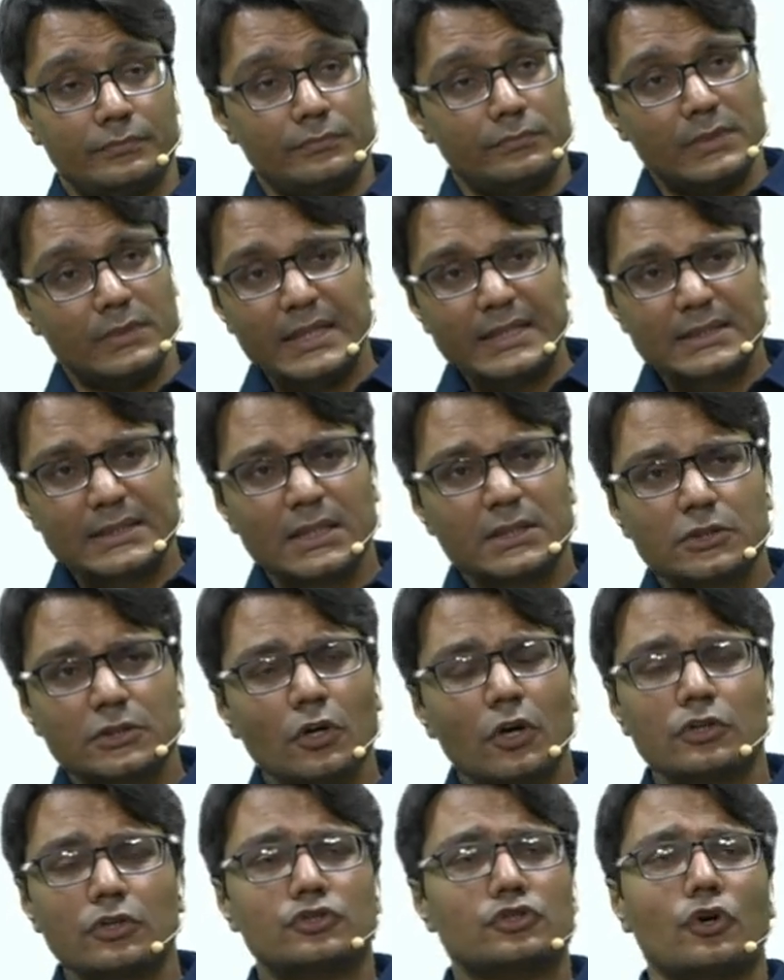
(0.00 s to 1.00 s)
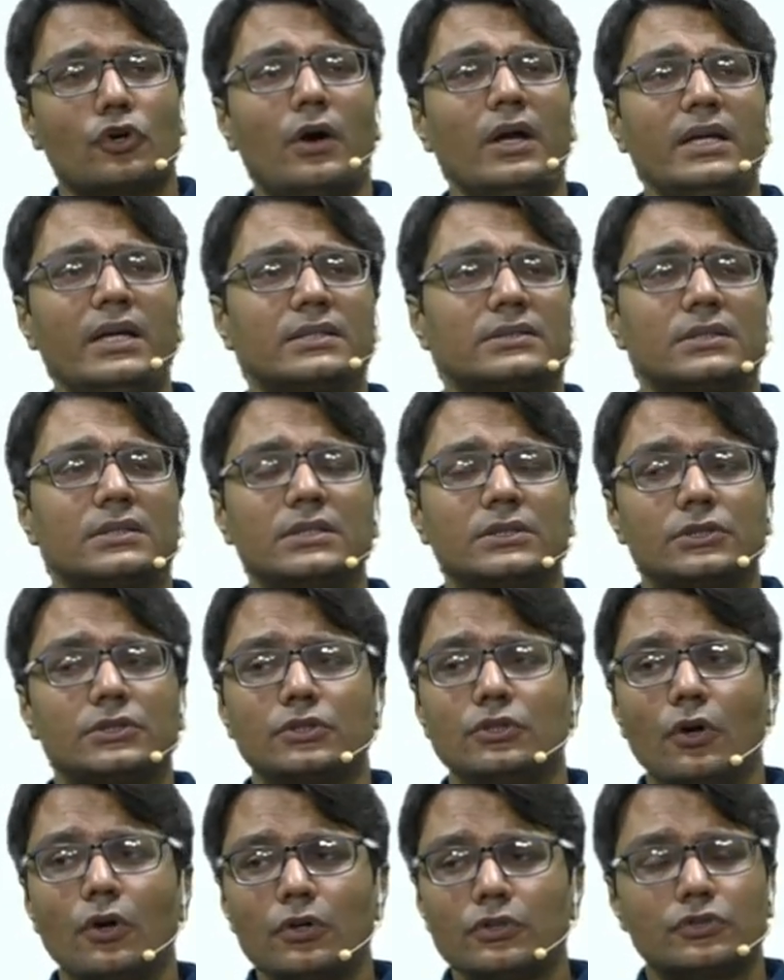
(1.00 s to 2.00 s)
It's your choice. It's
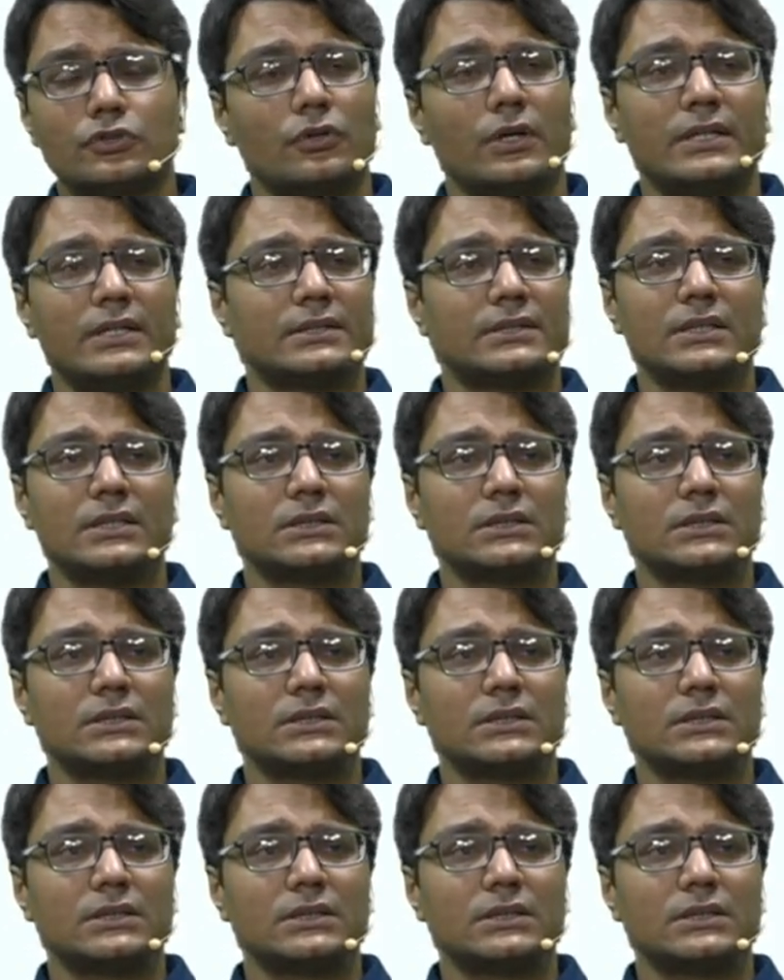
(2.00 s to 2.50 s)
your choice.